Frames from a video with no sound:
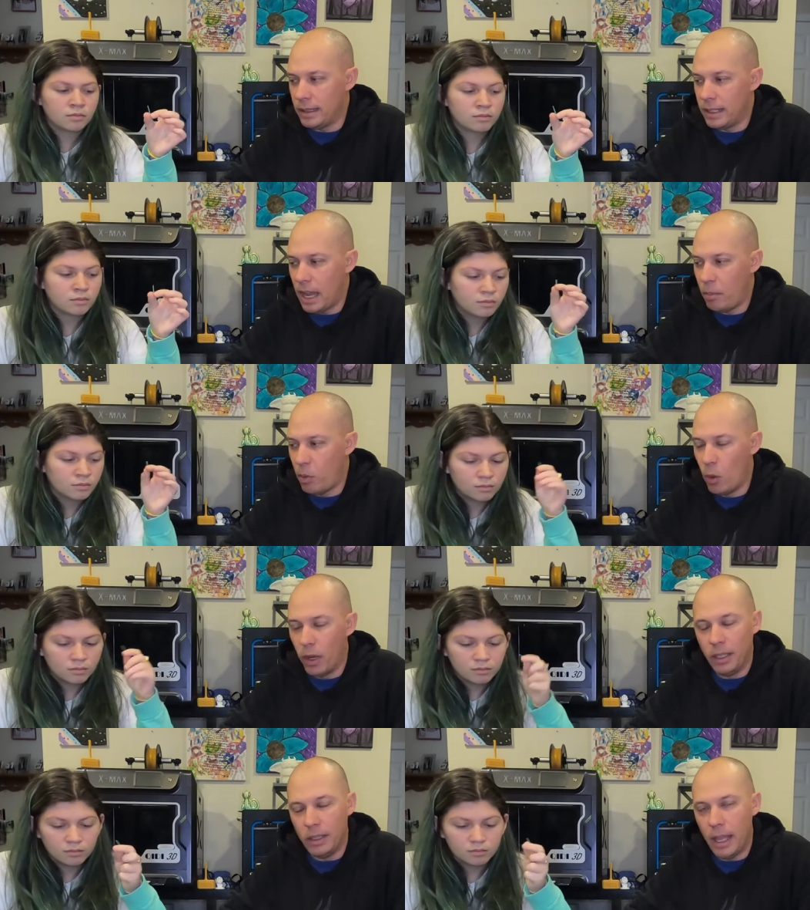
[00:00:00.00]
Speaker 1: at that
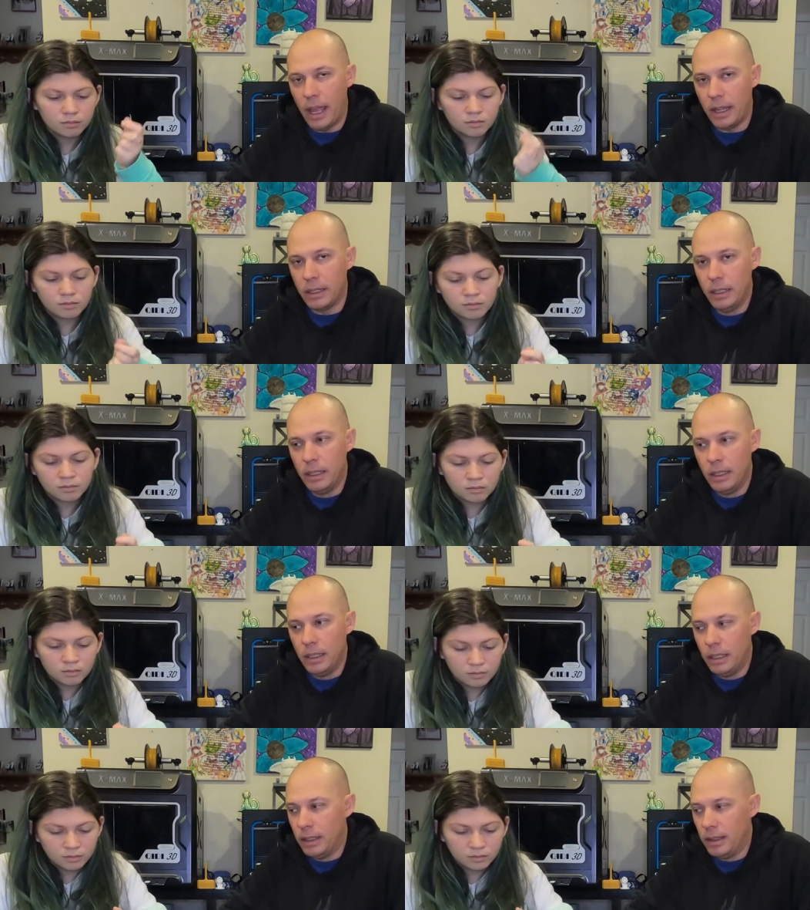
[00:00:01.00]
point that
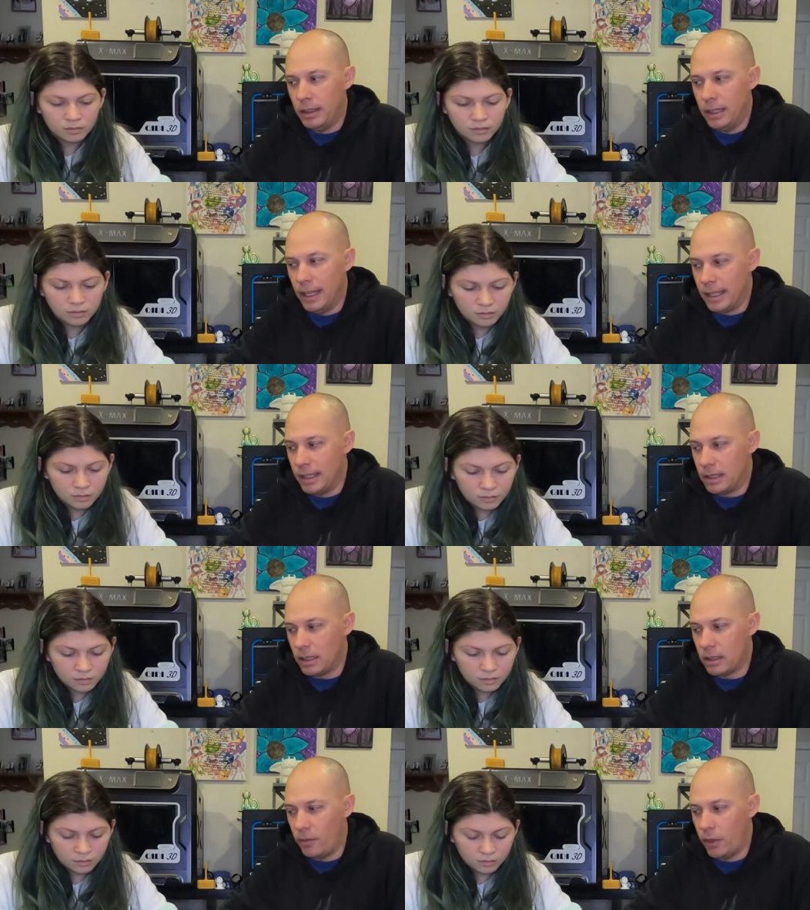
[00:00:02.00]
the
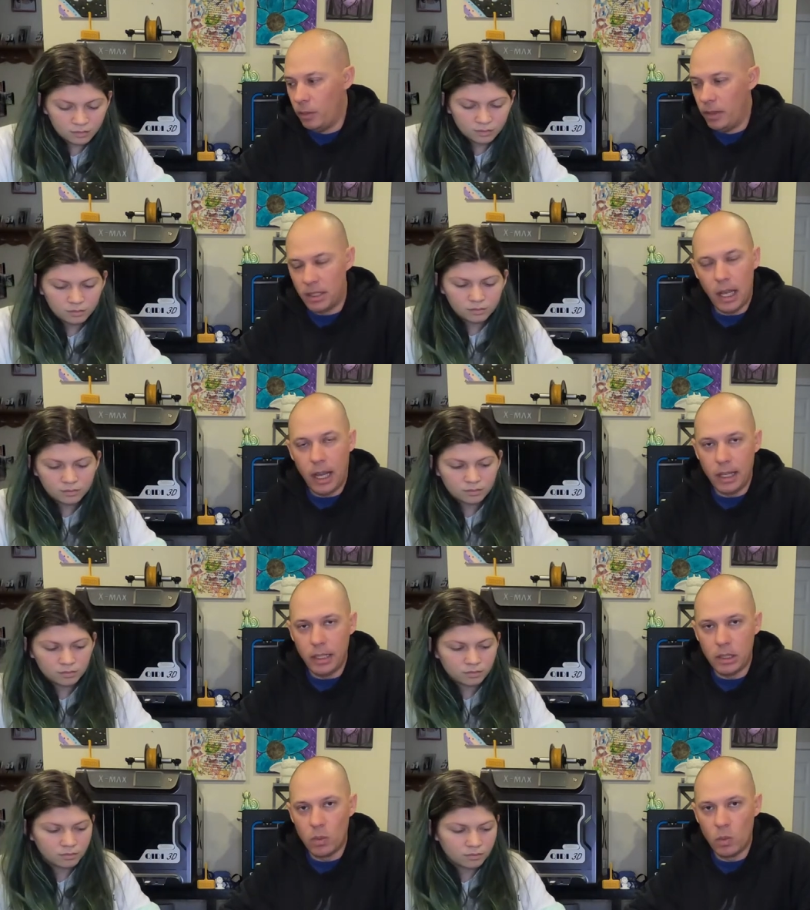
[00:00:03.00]
inconsistent filament
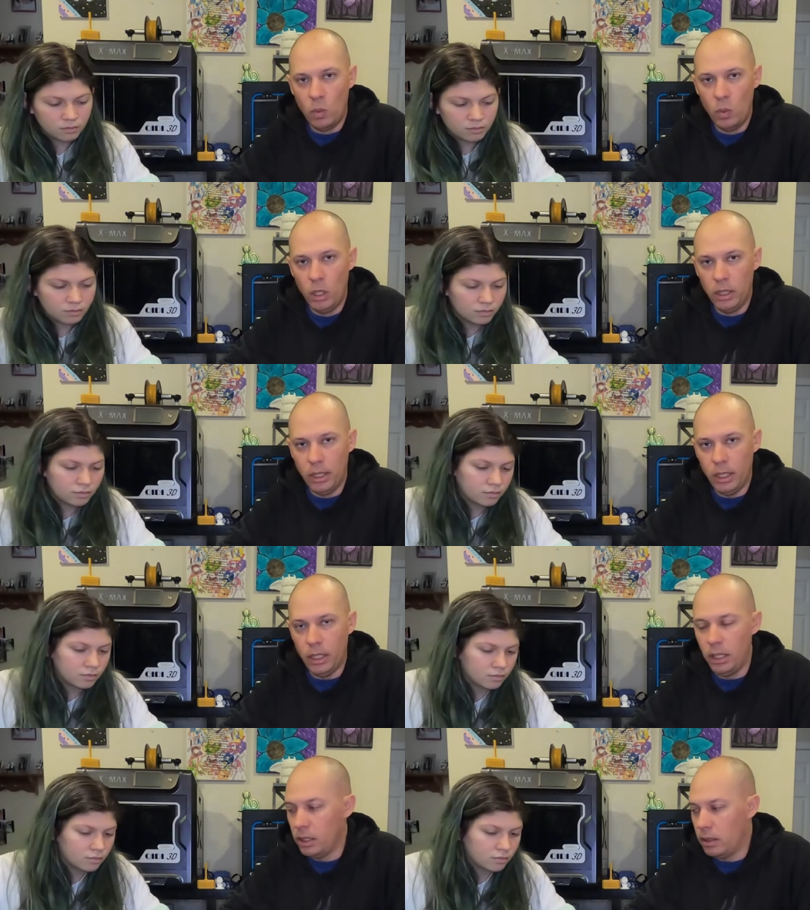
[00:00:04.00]
size
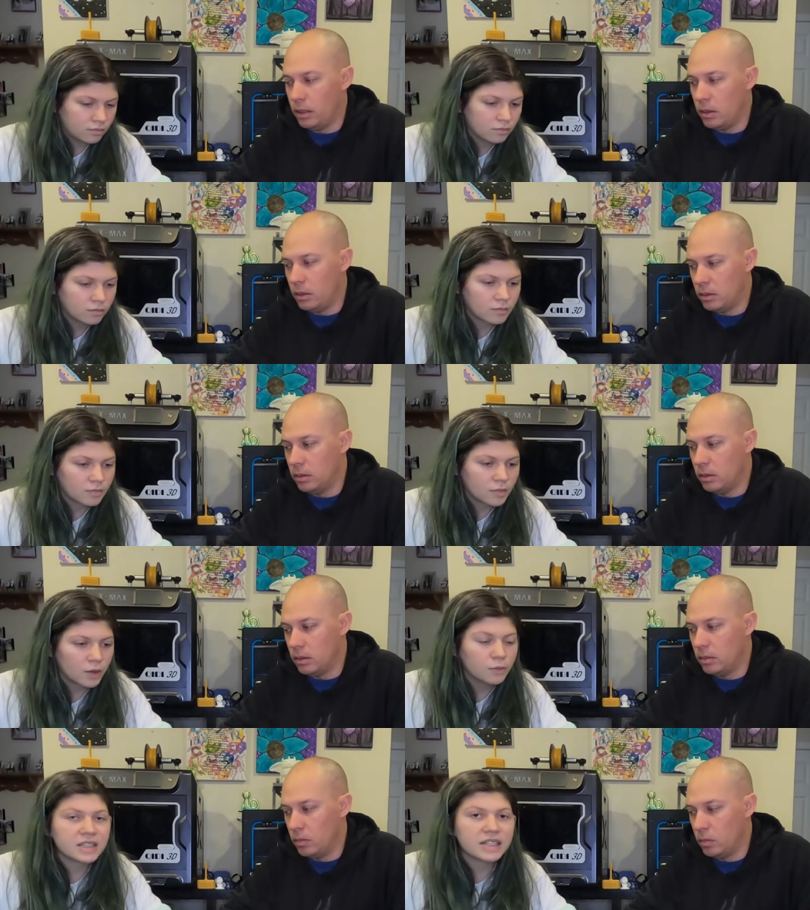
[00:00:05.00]
really
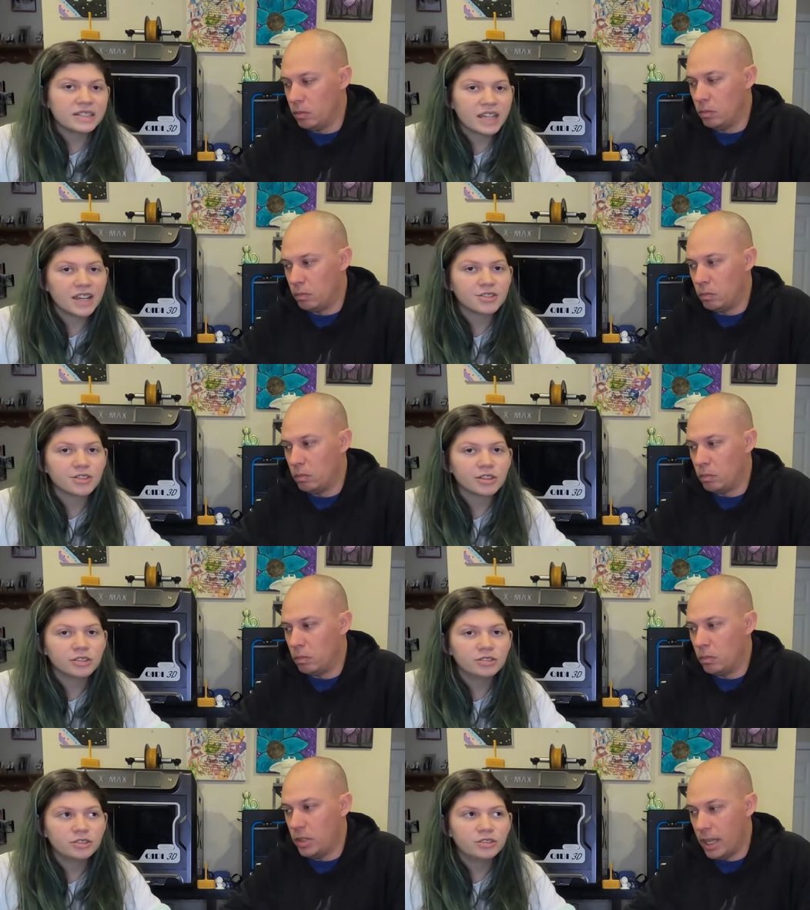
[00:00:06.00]
Speaker 2: was a
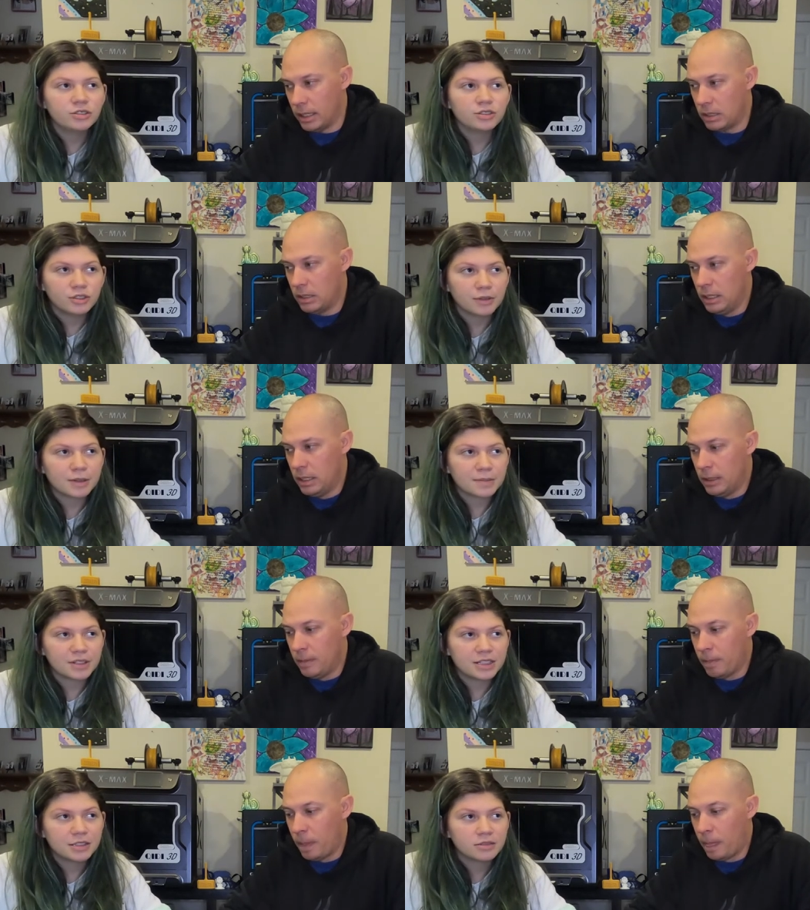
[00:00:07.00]
danger,
Speaker 1: yes, to our
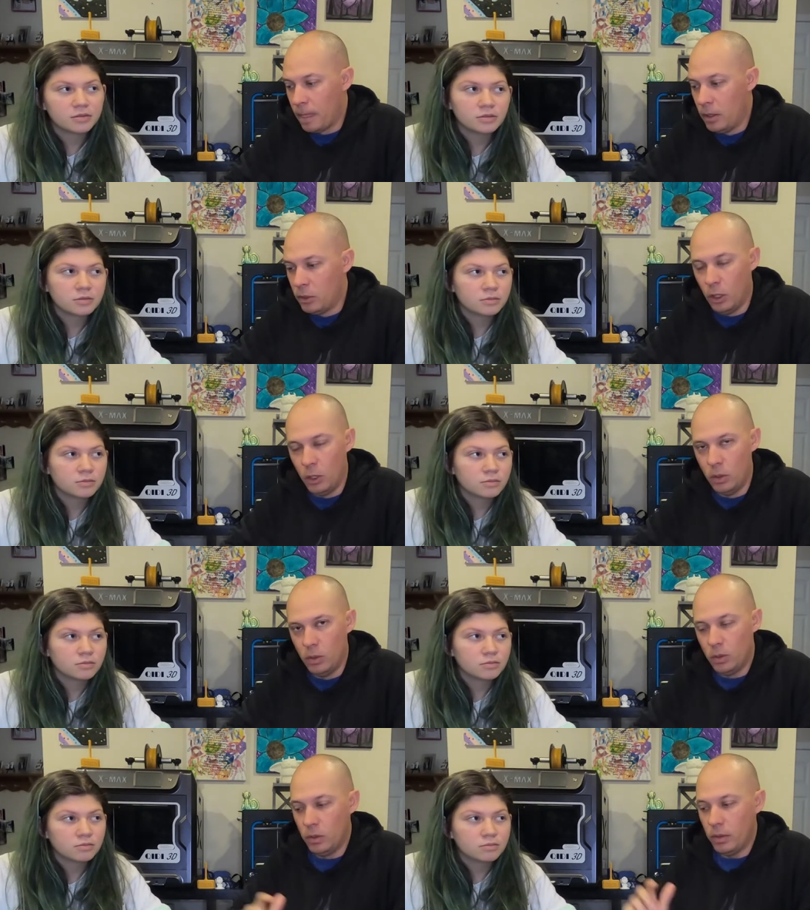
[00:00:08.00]
print. So
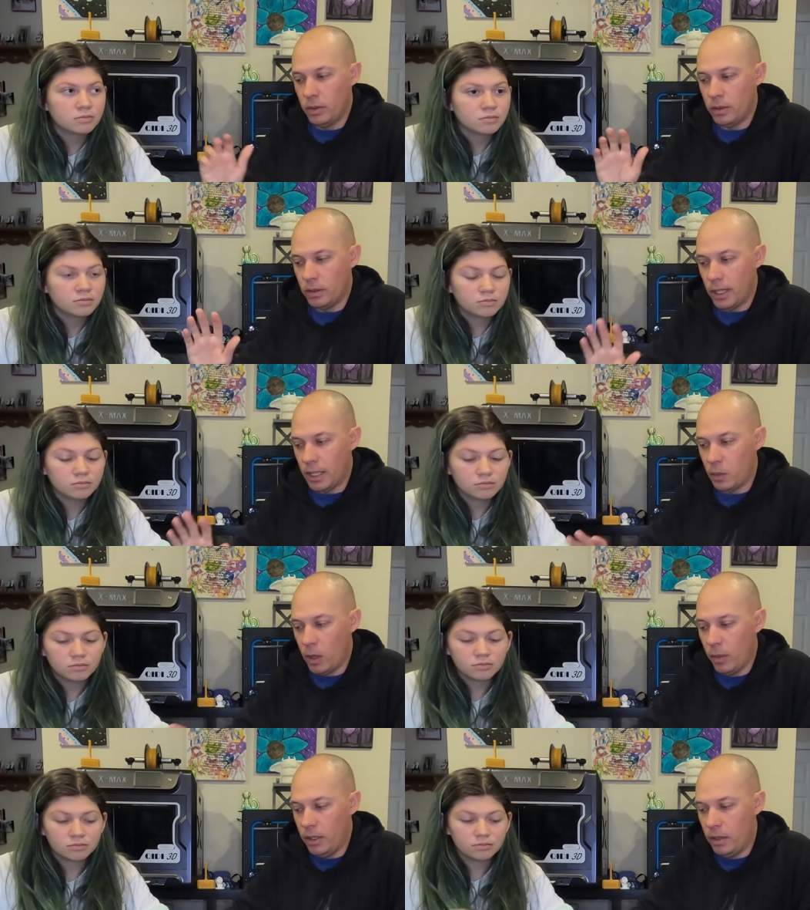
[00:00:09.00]
that's
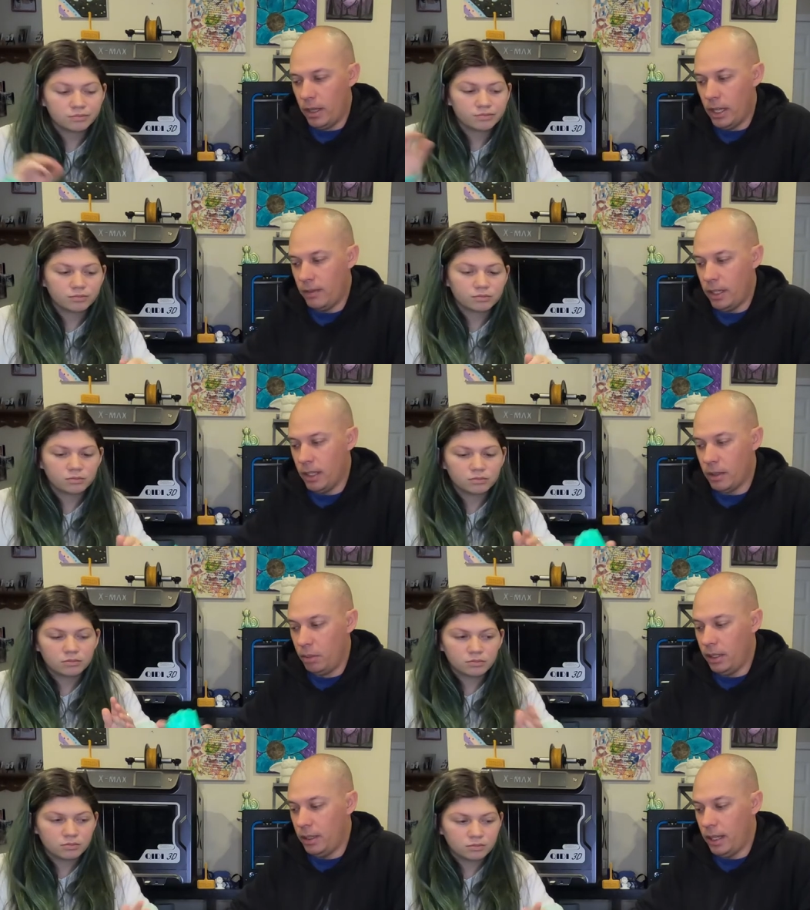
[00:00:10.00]
why we don't have a
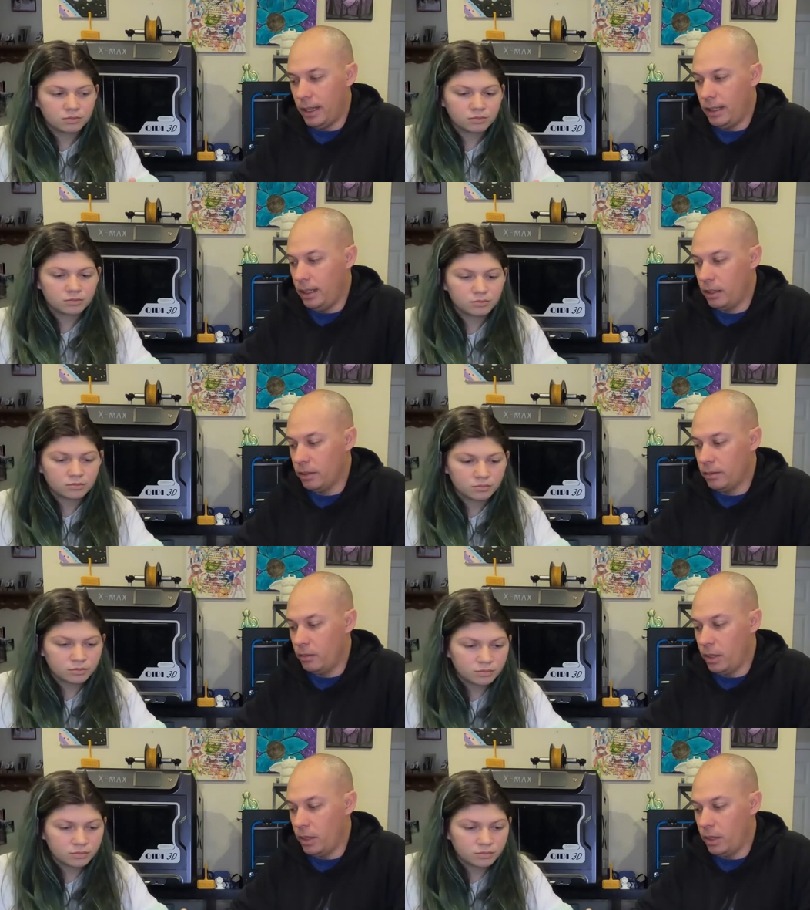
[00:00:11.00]
completed hand here,